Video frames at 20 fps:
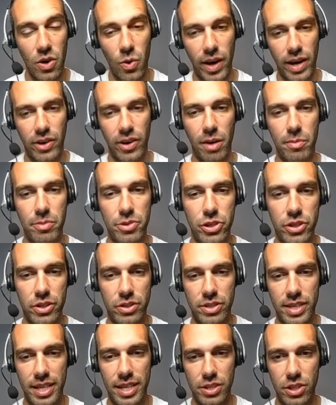No, I grab a
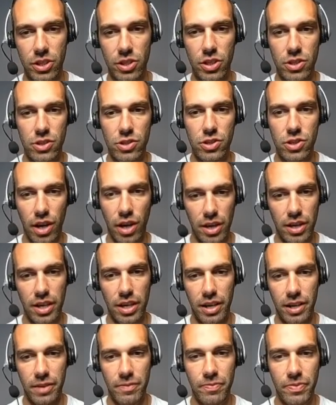shield, so that's a good
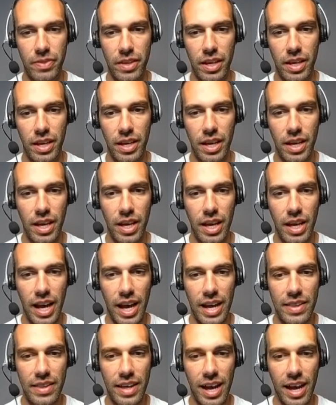start here.
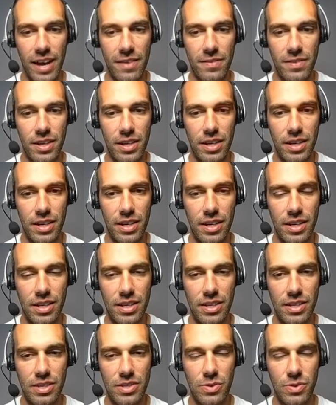And they have a
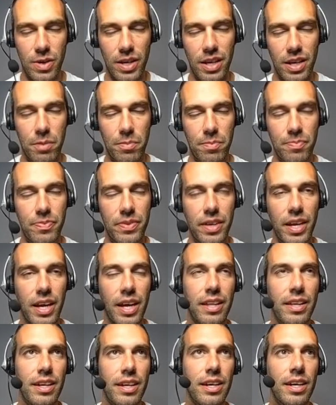Swine Up,
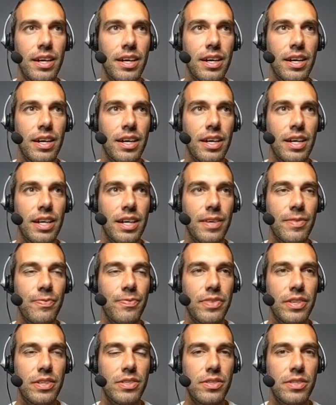and
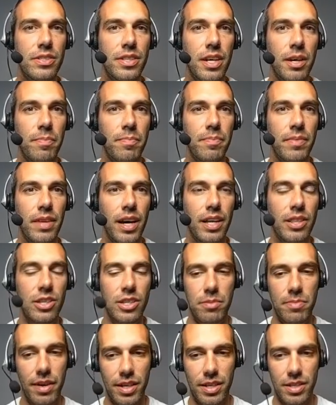this is dumb.
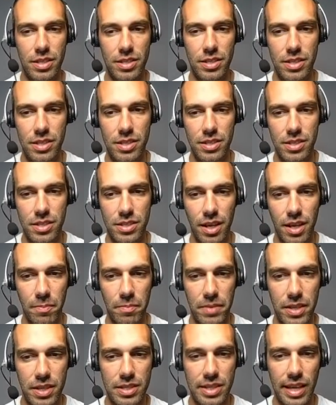Looking back on this is
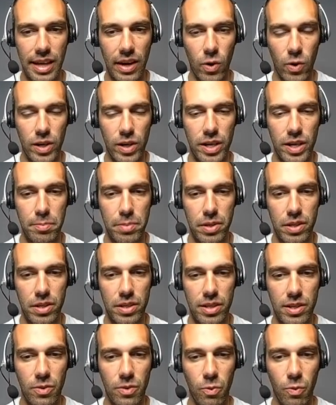dumb because they already
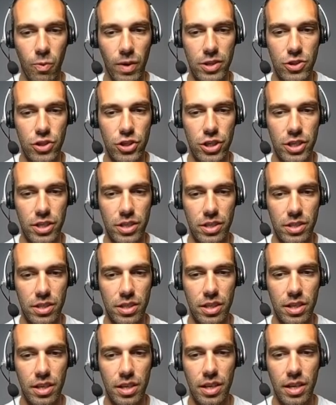burned 1
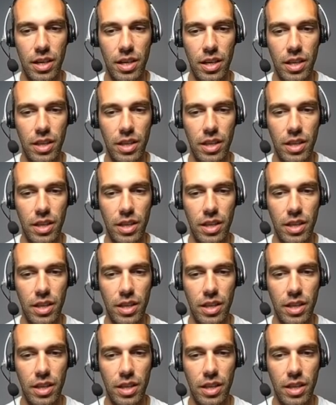shield.